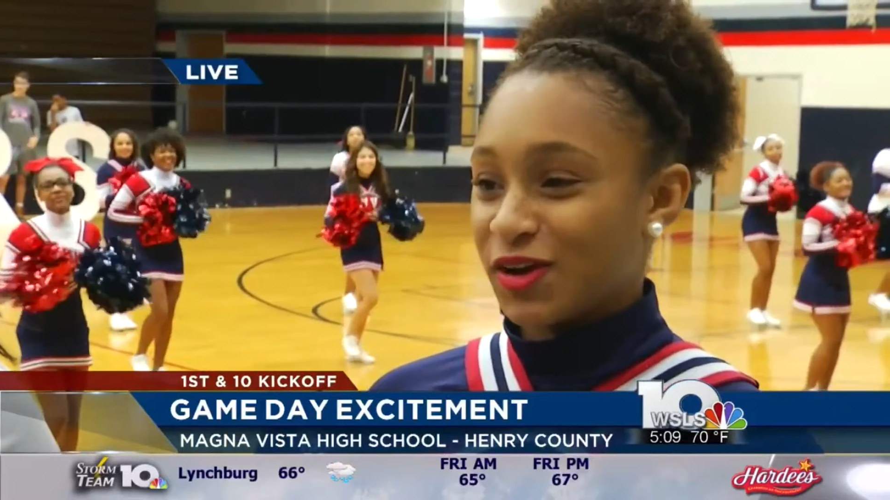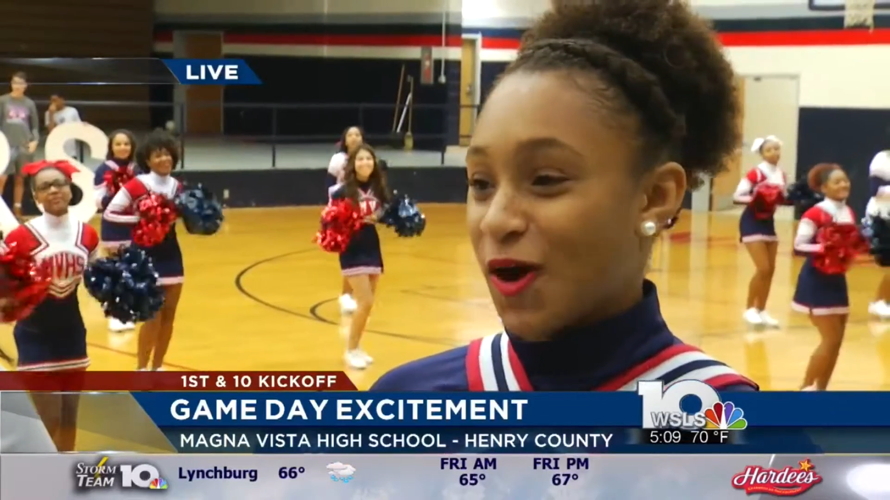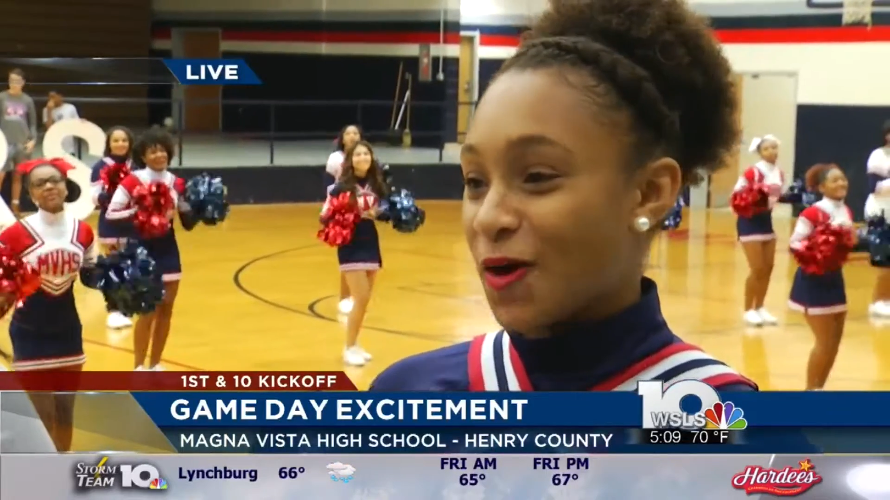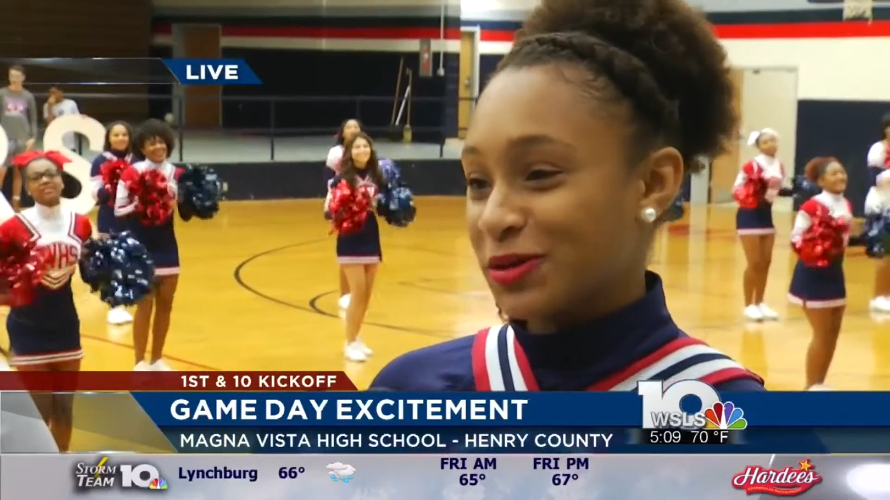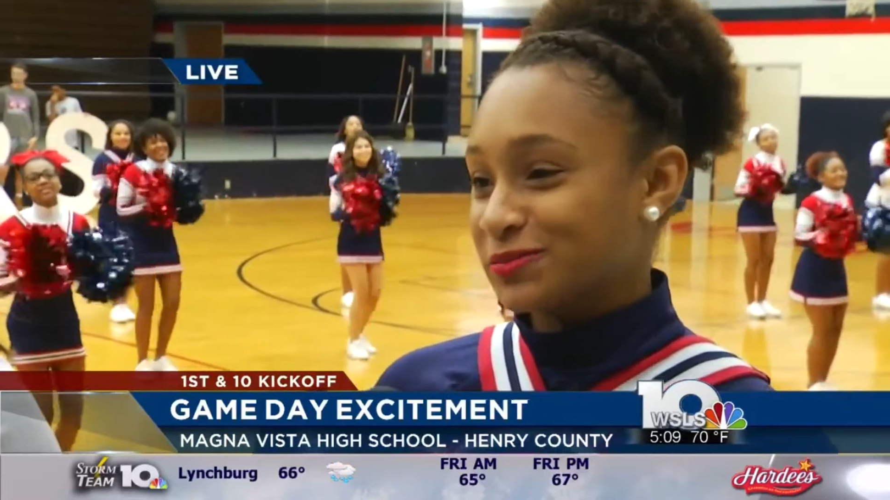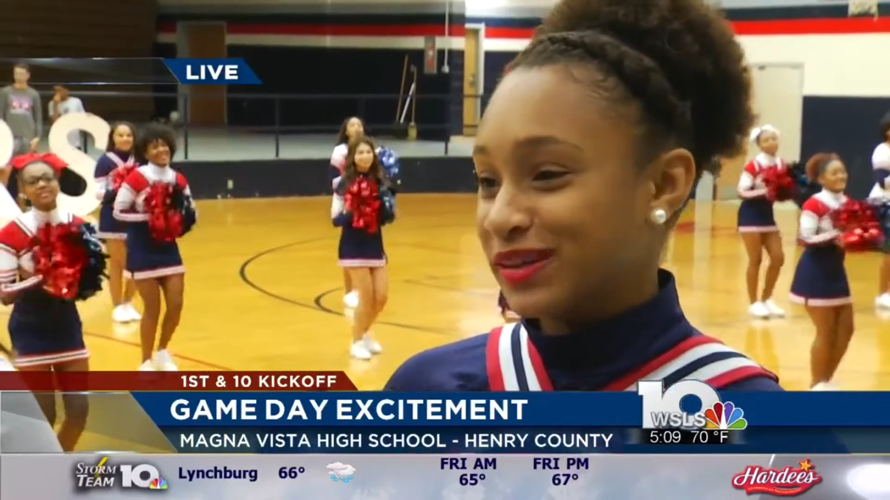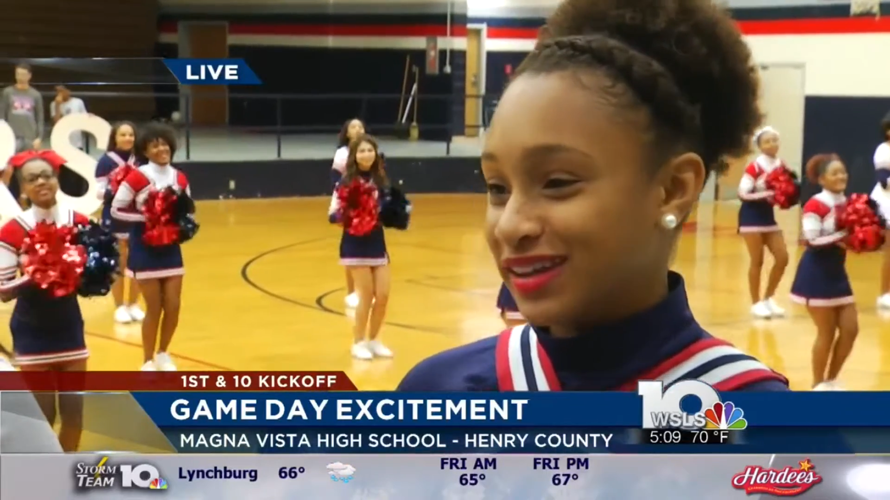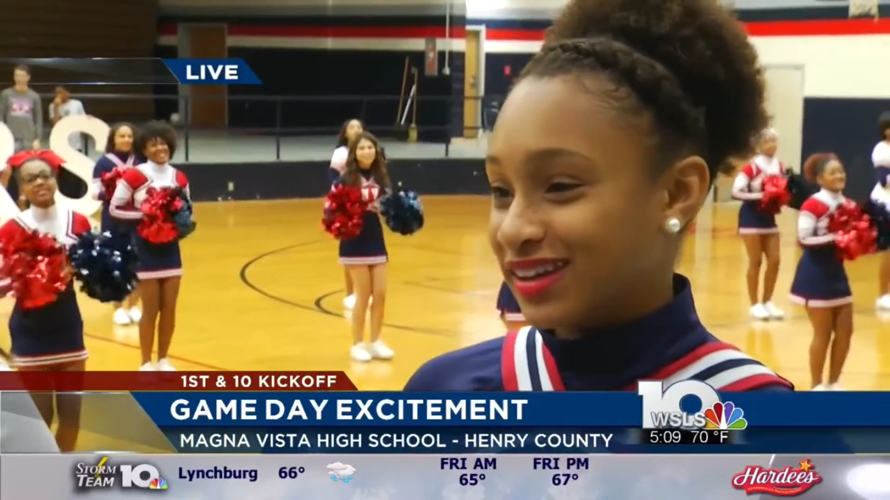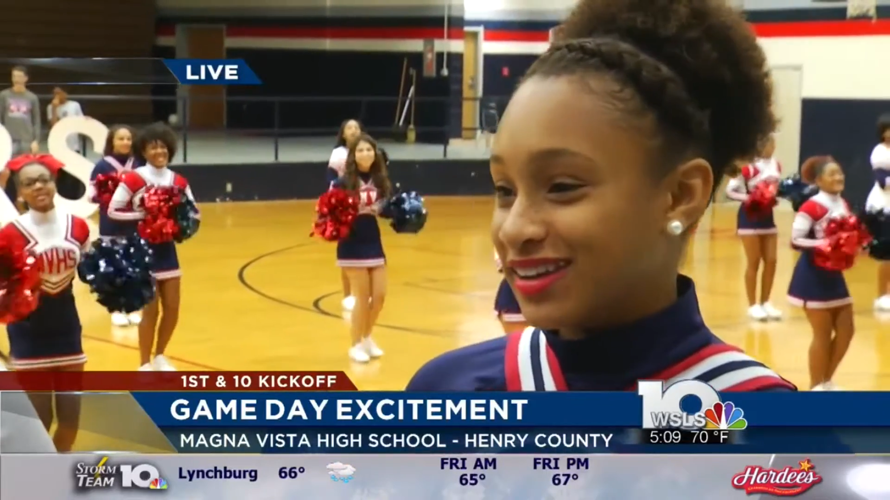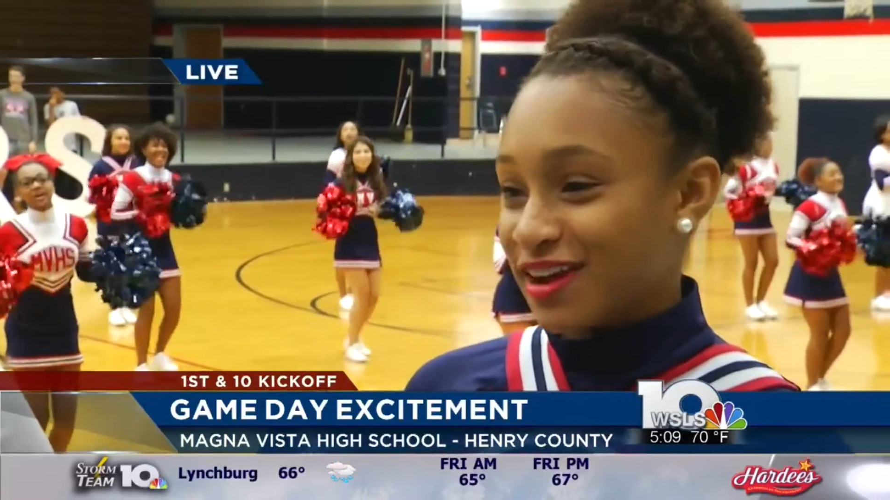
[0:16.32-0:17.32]
and it'll always
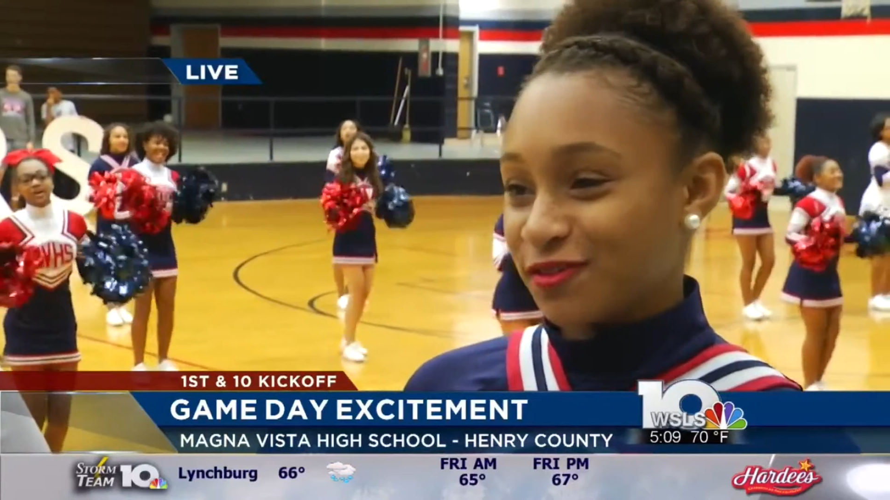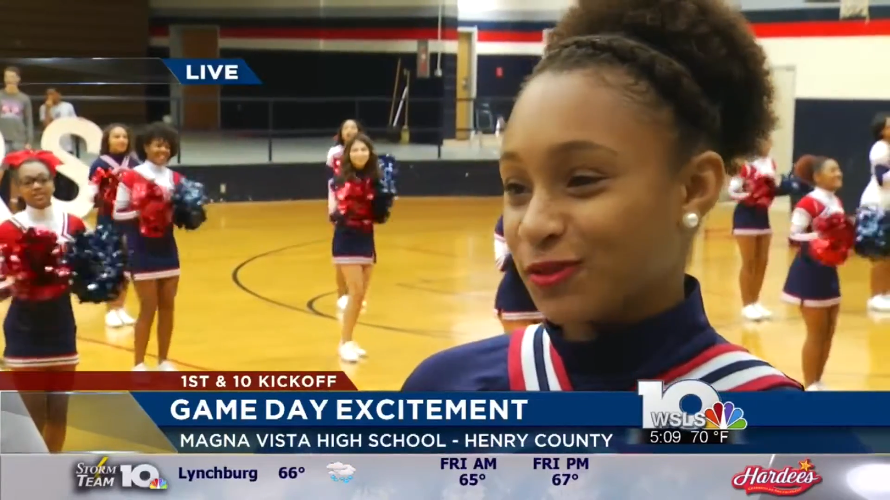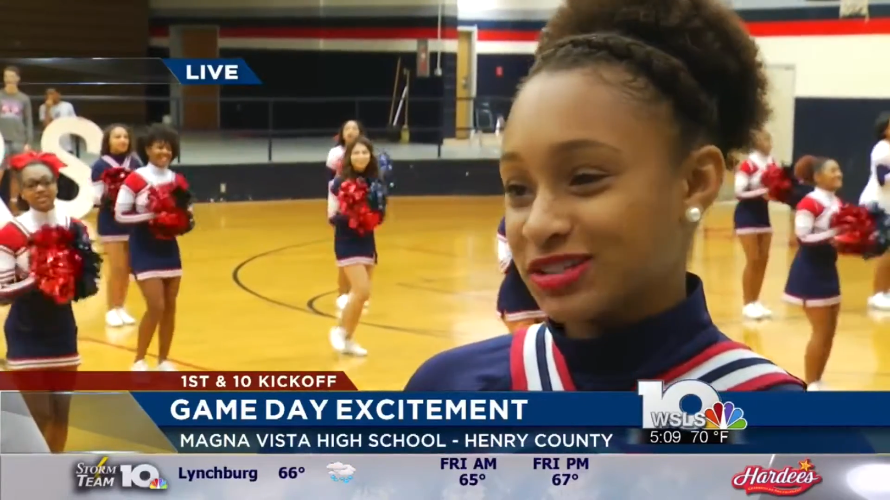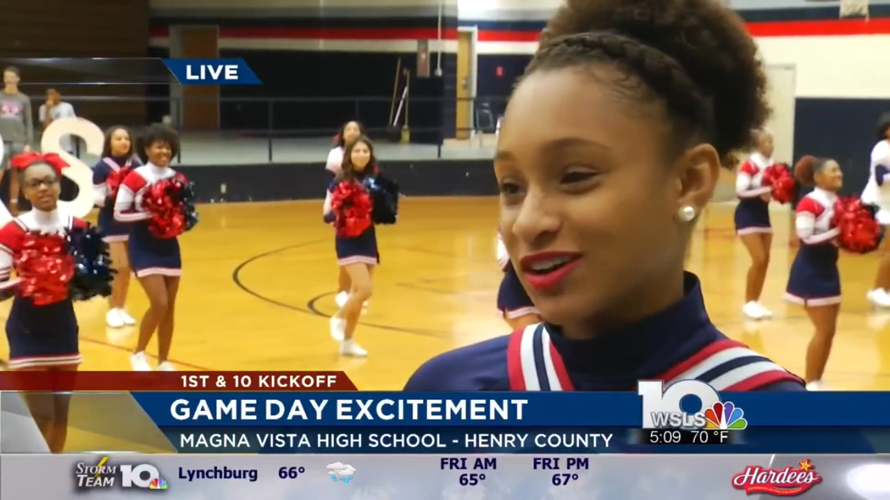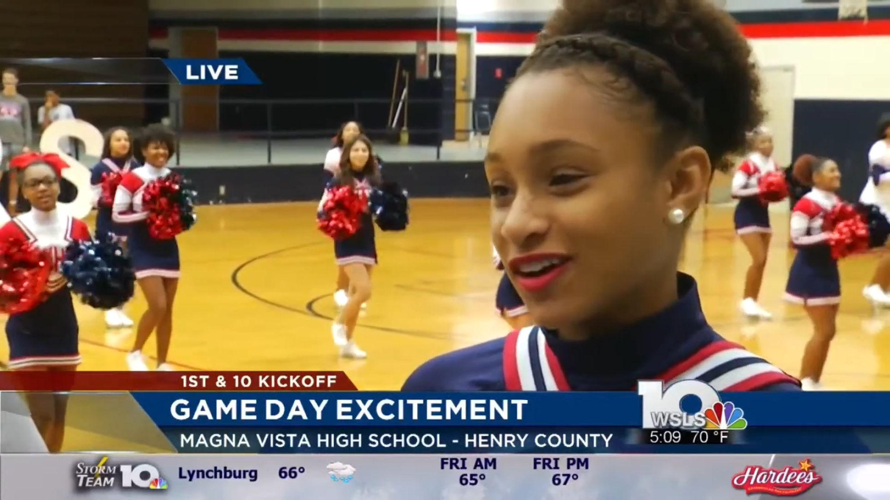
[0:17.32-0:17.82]
be in everyone's